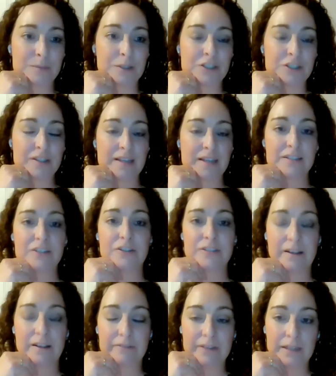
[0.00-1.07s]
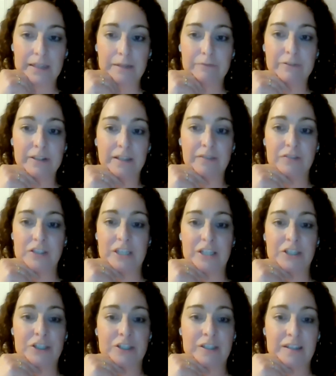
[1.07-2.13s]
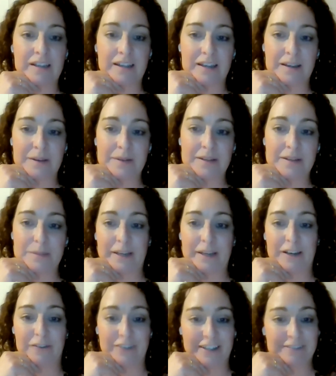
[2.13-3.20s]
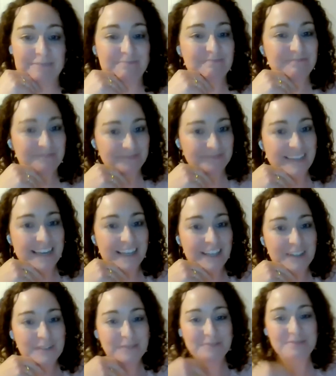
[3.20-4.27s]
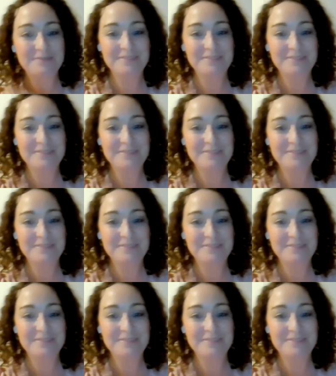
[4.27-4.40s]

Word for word: so much. Thanks to yourself and Liam for the invitation. Uh, it's been lovely. Thank you.